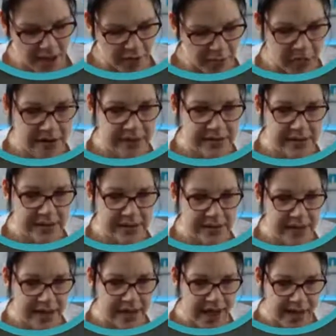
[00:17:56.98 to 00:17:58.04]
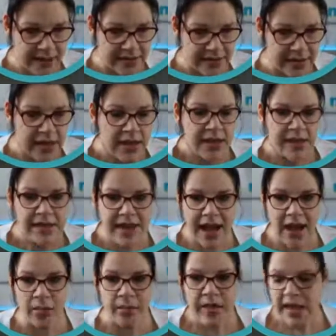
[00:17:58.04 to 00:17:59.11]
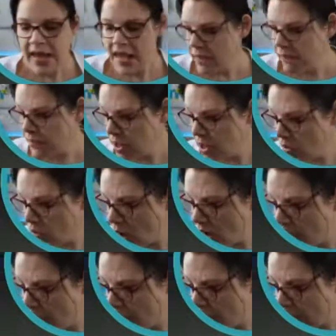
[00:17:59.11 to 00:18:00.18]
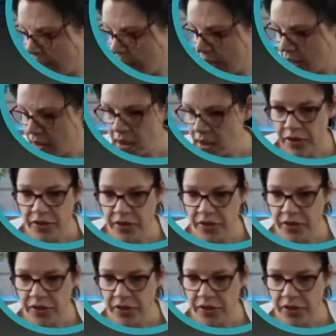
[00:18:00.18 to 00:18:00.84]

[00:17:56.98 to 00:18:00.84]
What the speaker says: of brings us to the end. Now, if you are in